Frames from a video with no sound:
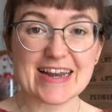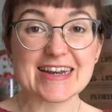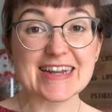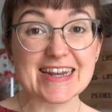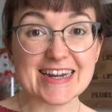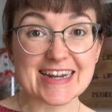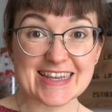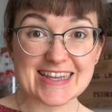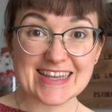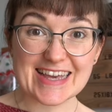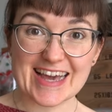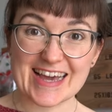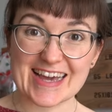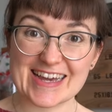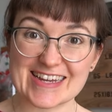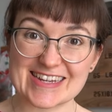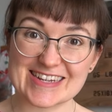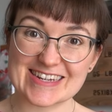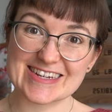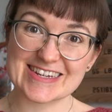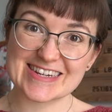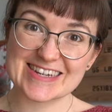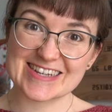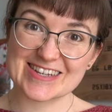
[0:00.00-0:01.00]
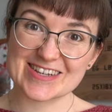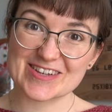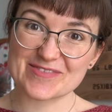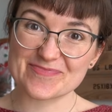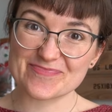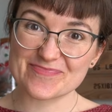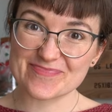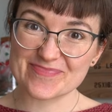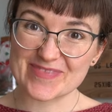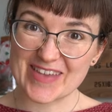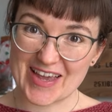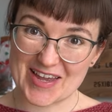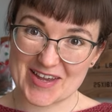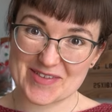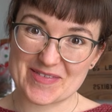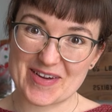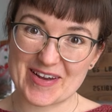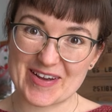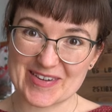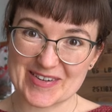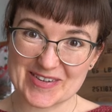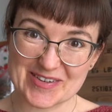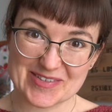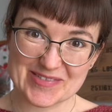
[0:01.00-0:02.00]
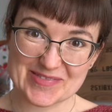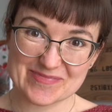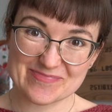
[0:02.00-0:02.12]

knitting gauge came out